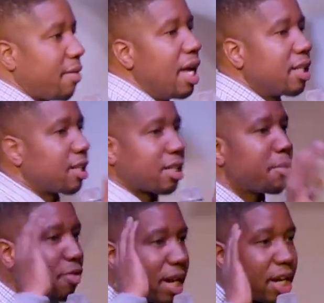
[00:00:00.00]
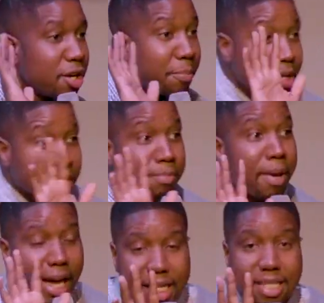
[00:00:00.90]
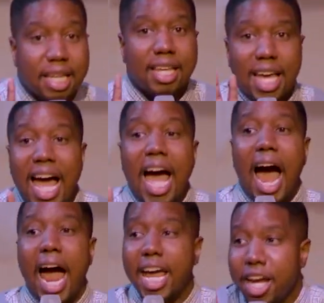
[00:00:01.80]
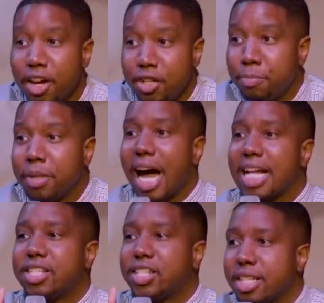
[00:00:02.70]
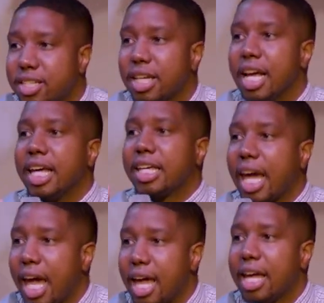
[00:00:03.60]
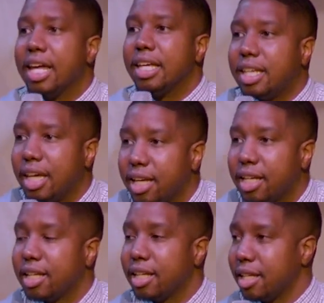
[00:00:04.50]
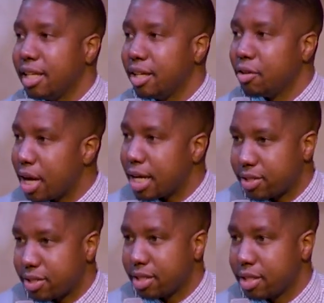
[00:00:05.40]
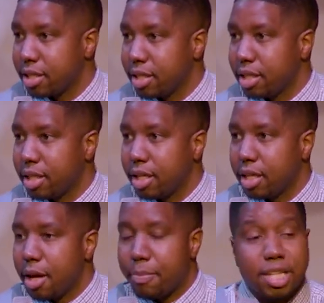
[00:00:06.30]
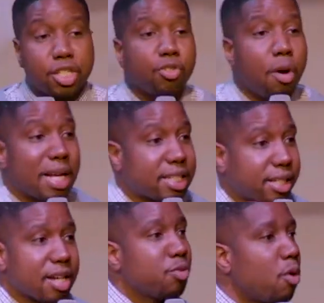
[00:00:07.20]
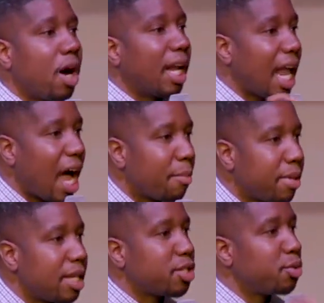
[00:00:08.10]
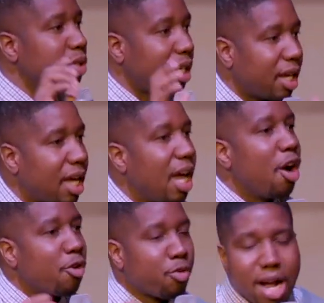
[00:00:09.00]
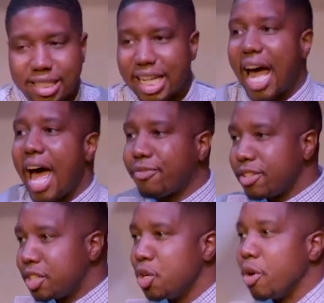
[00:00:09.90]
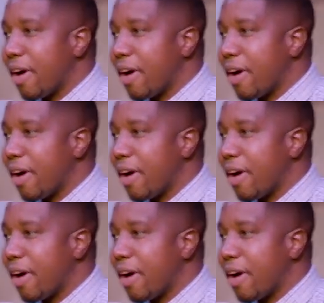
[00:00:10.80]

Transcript: have. So some of you right now, you're pushing back and saying, Yeah, I hear you, but I just can't get rest. Pastor Jerome, my schedule won't allow me to get rest. I have to do